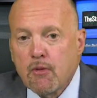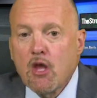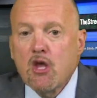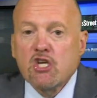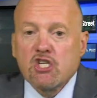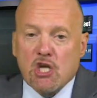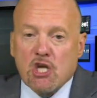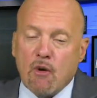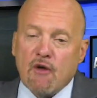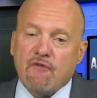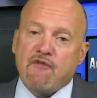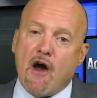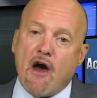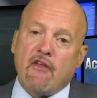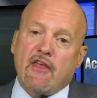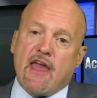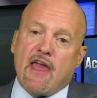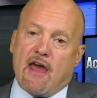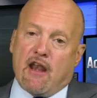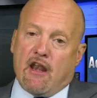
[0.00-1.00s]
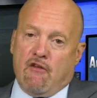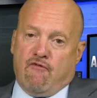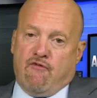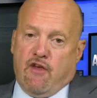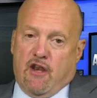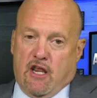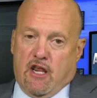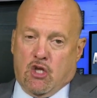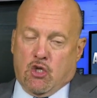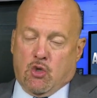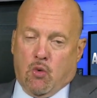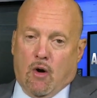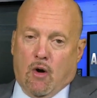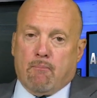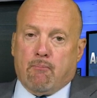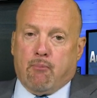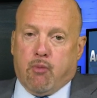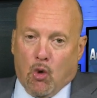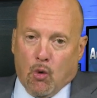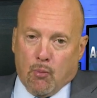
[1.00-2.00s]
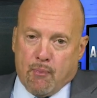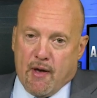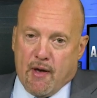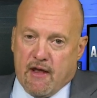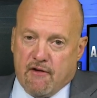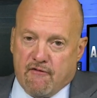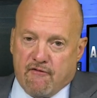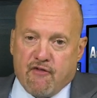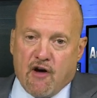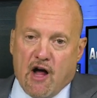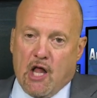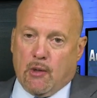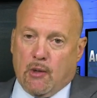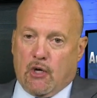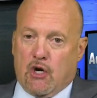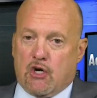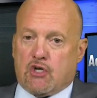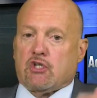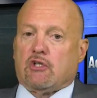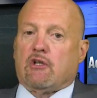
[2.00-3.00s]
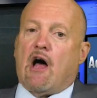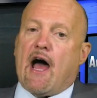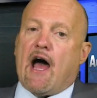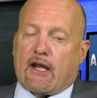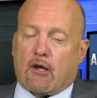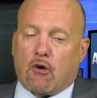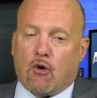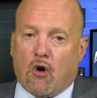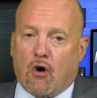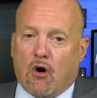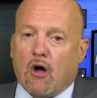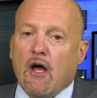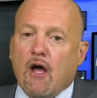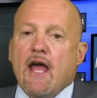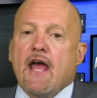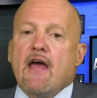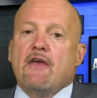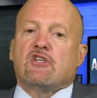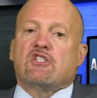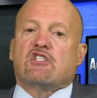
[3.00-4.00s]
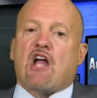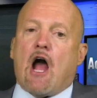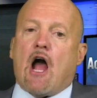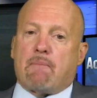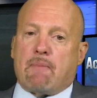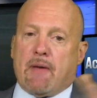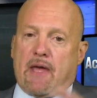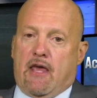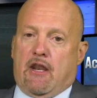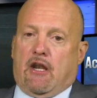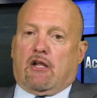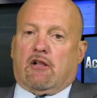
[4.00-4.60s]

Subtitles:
So we finally added Nvidia into our bullpen following our July call. The stock began to